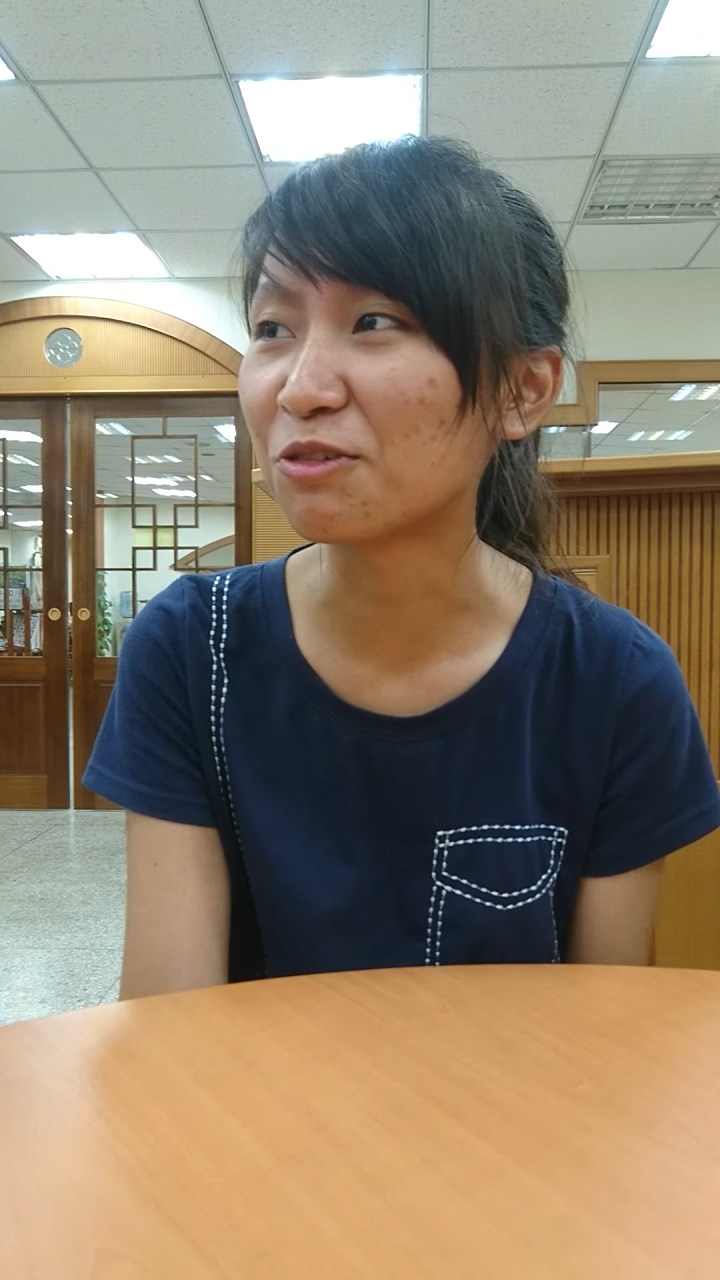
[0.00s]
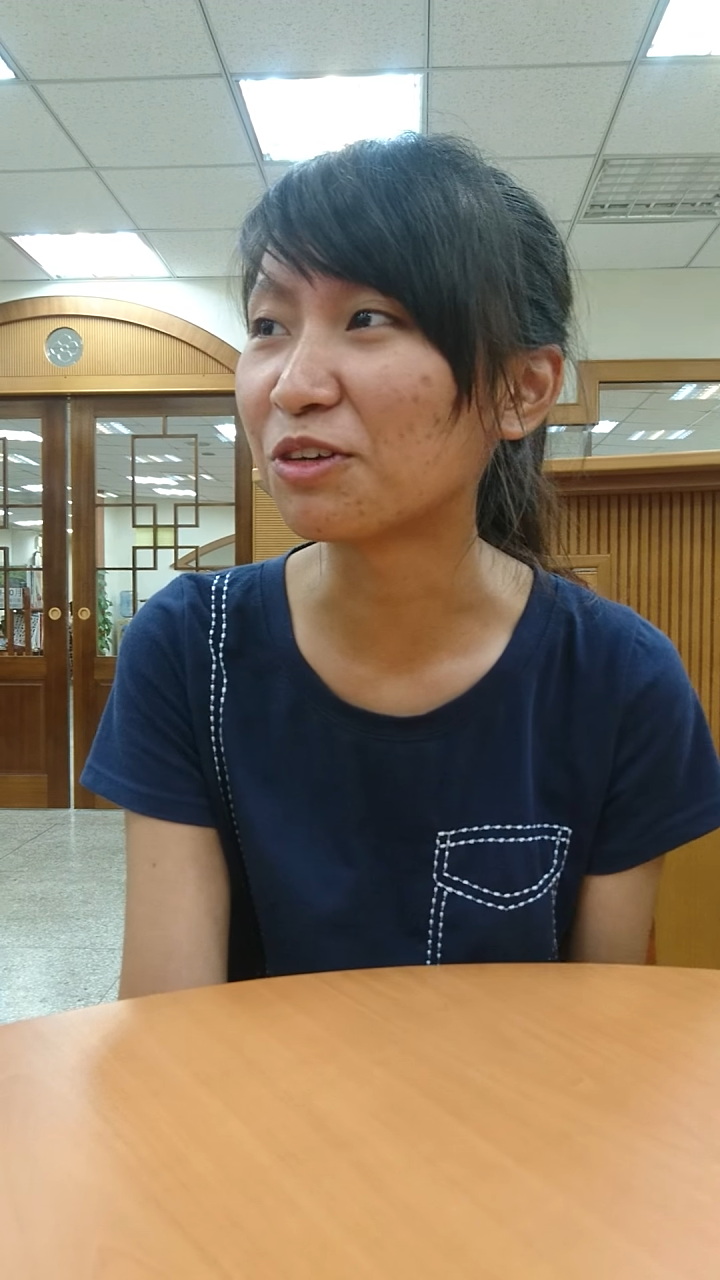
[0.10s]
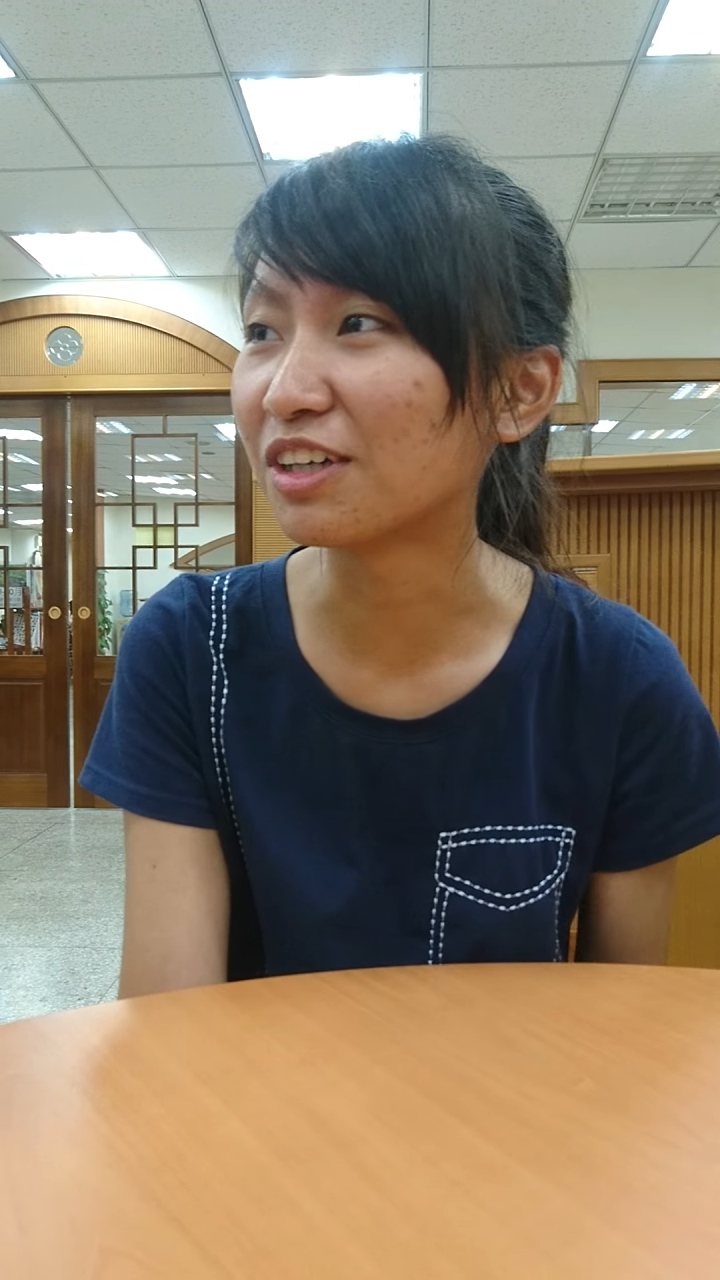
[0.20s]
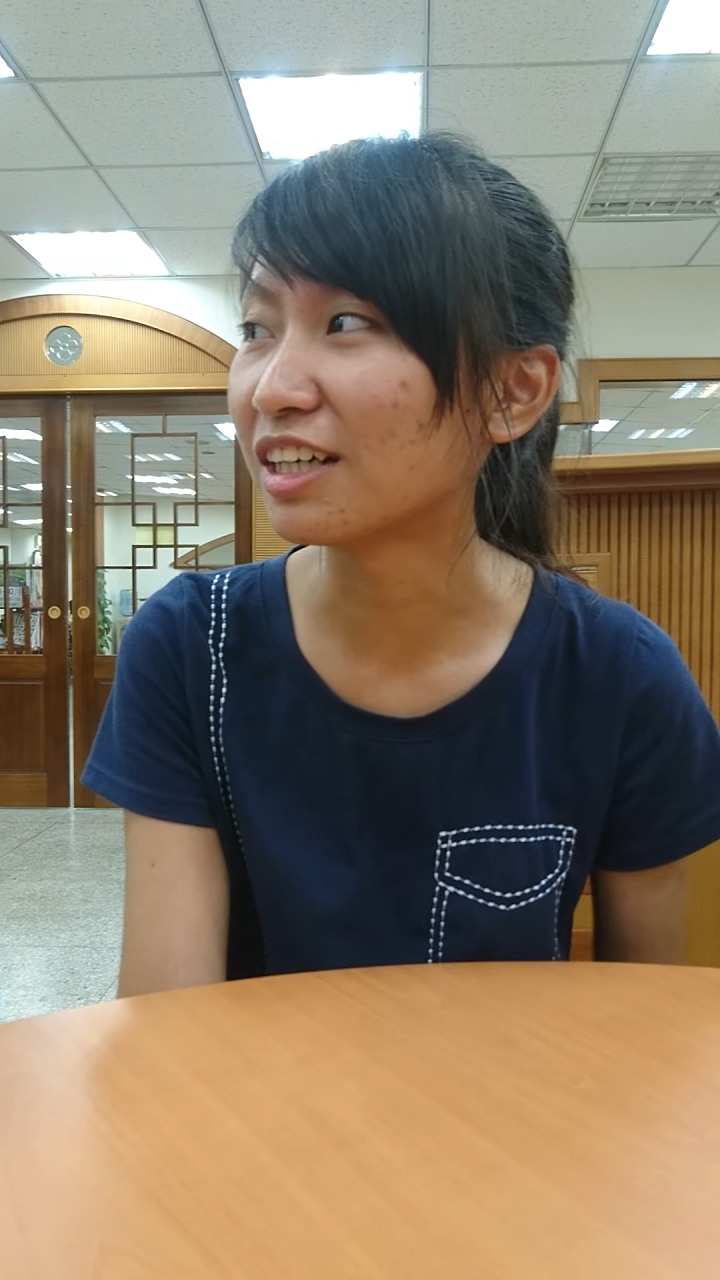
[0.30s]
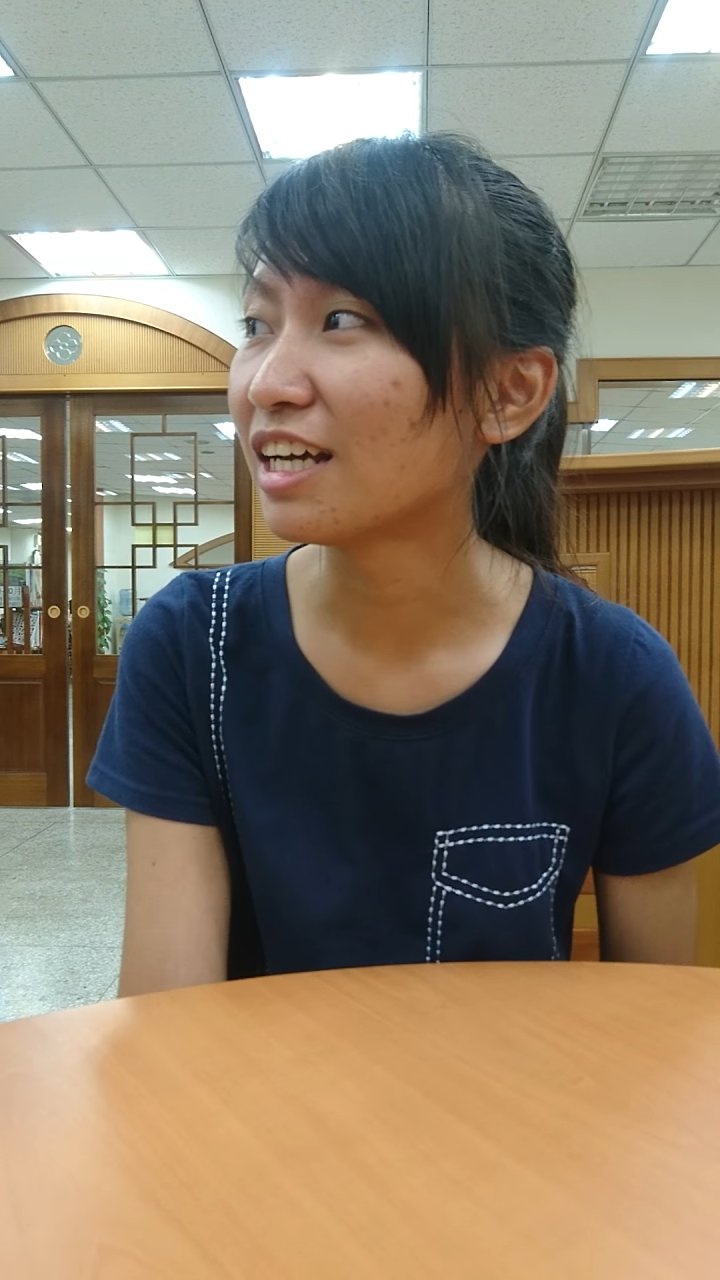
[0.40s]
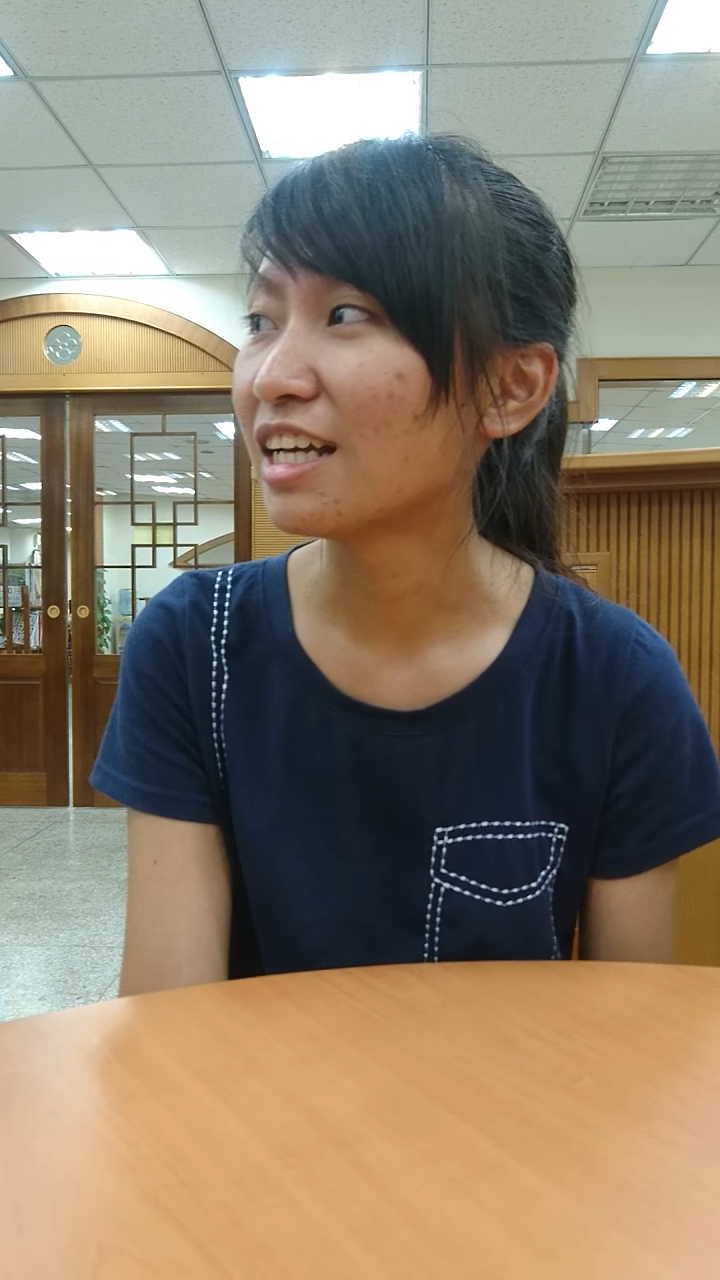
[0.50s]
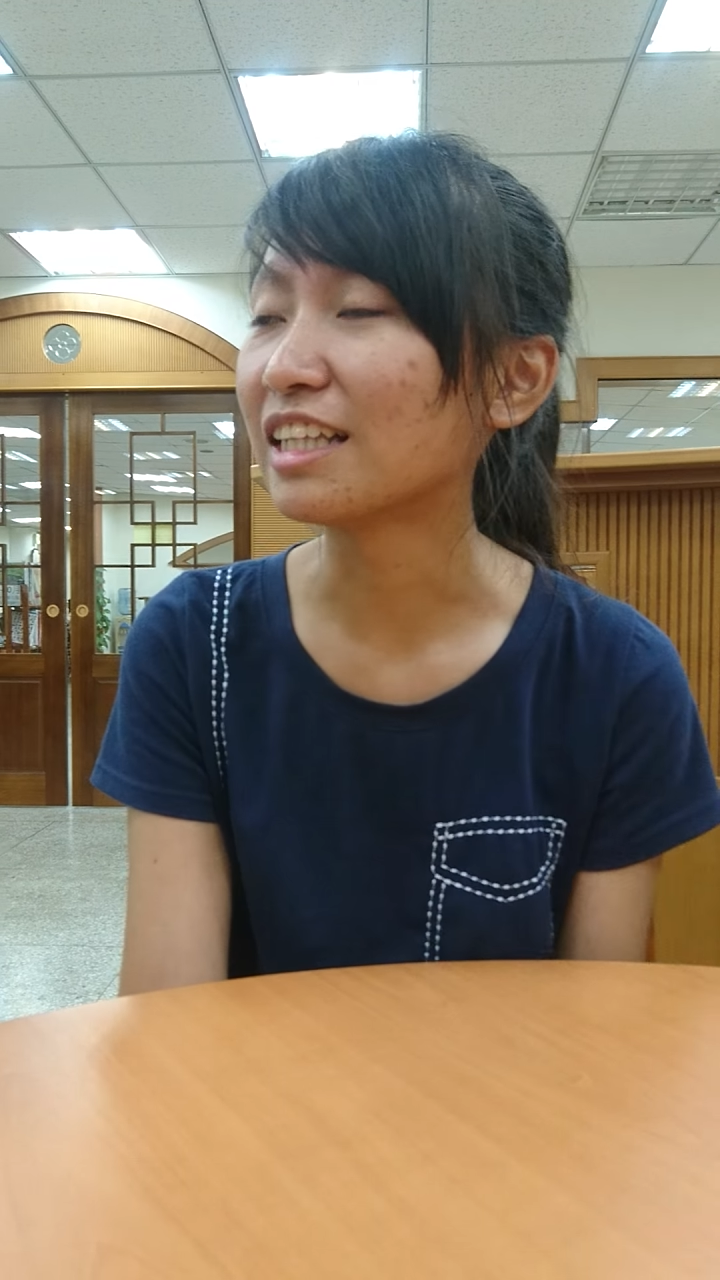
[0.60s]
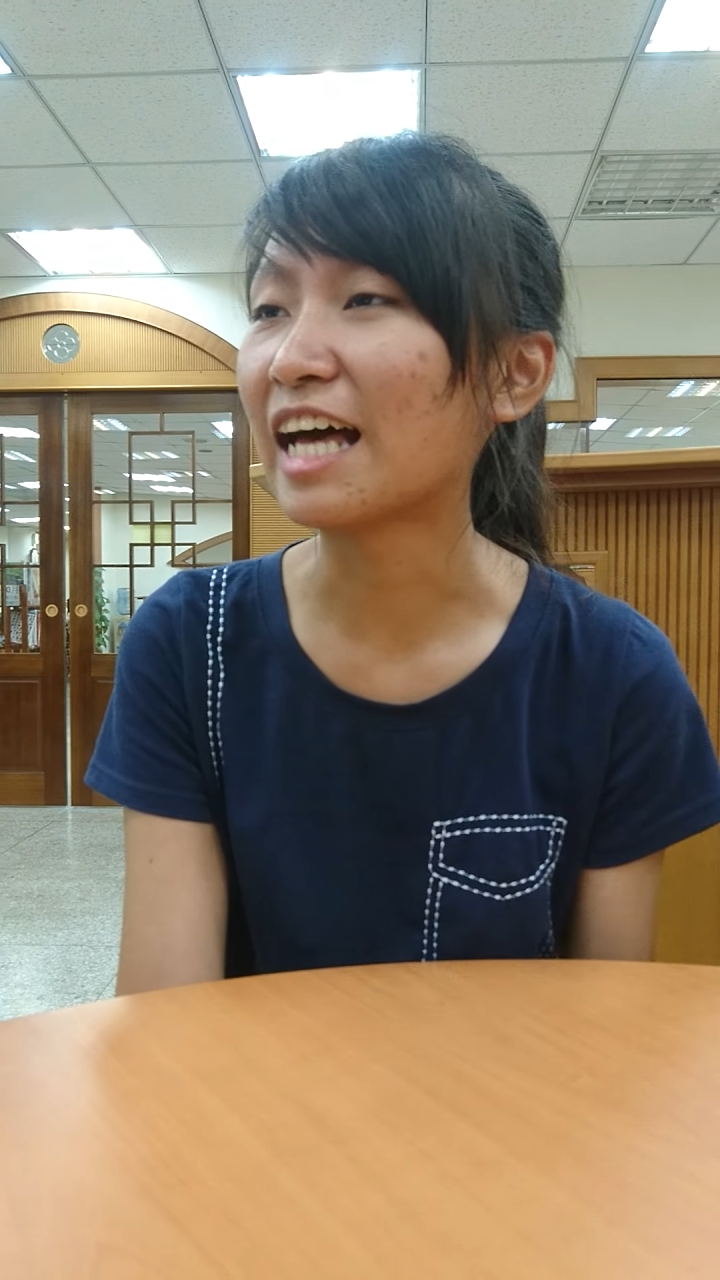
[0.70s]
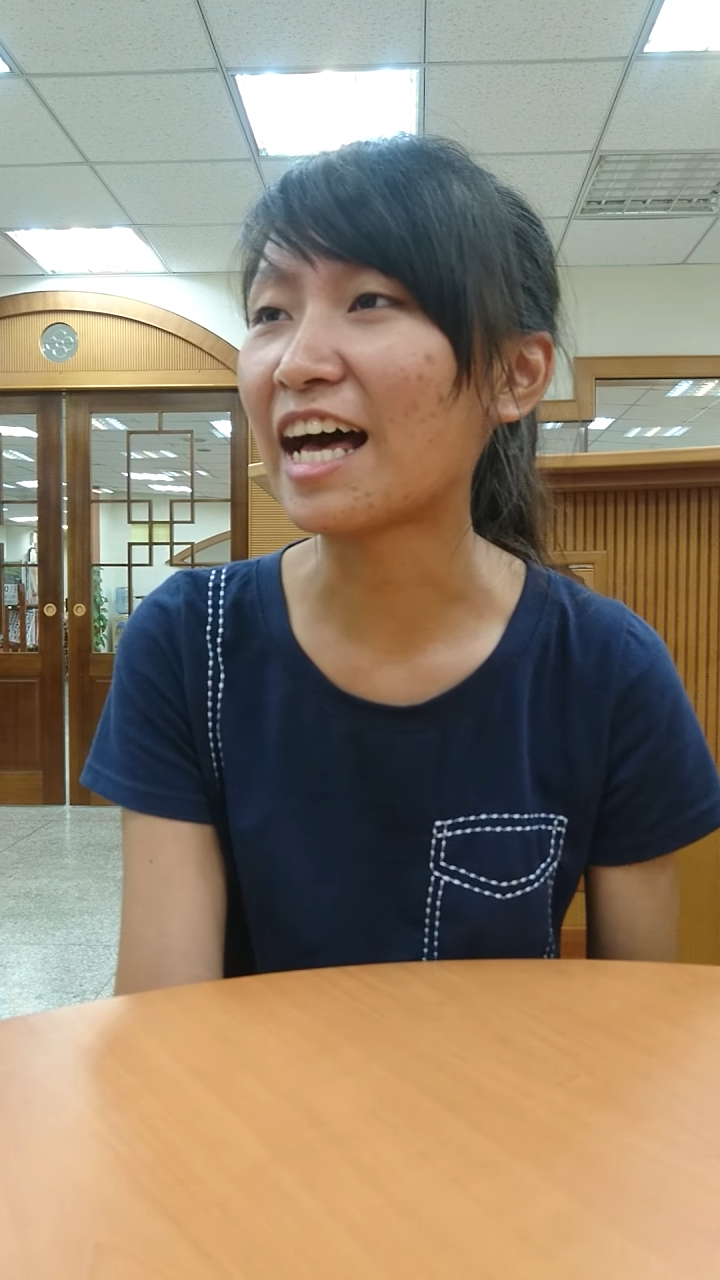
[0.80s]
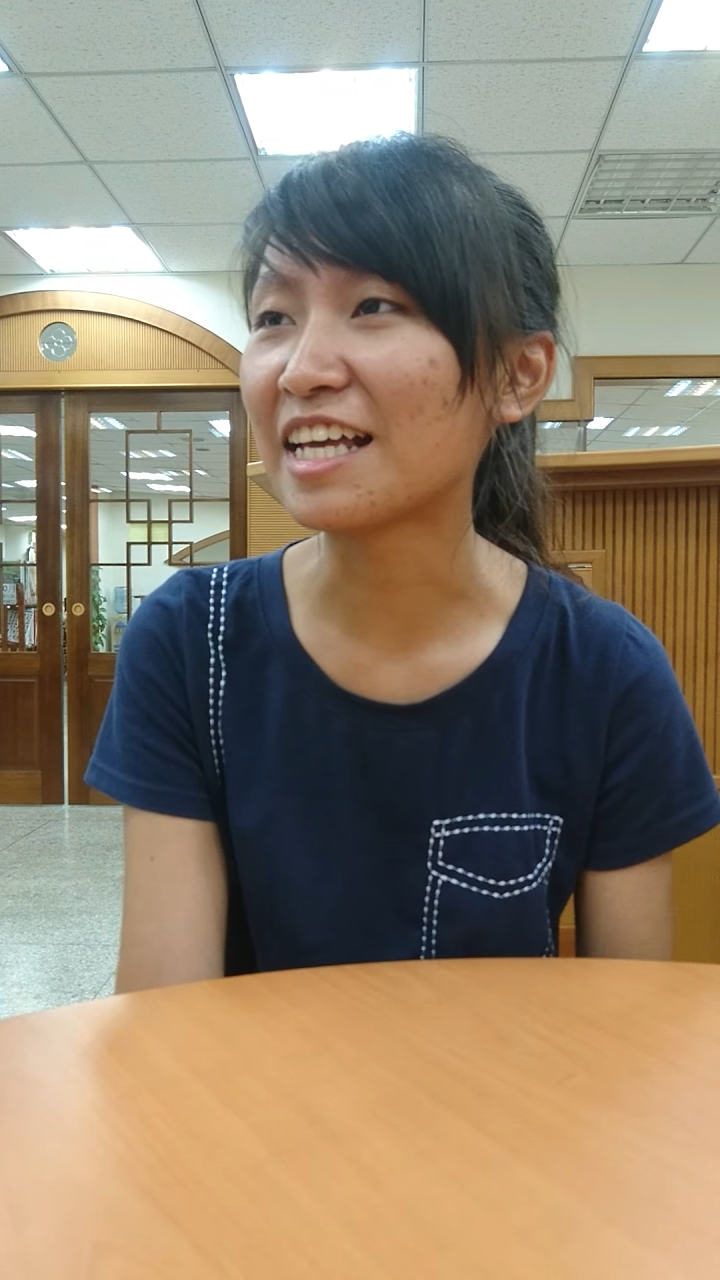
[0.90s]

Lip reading: or the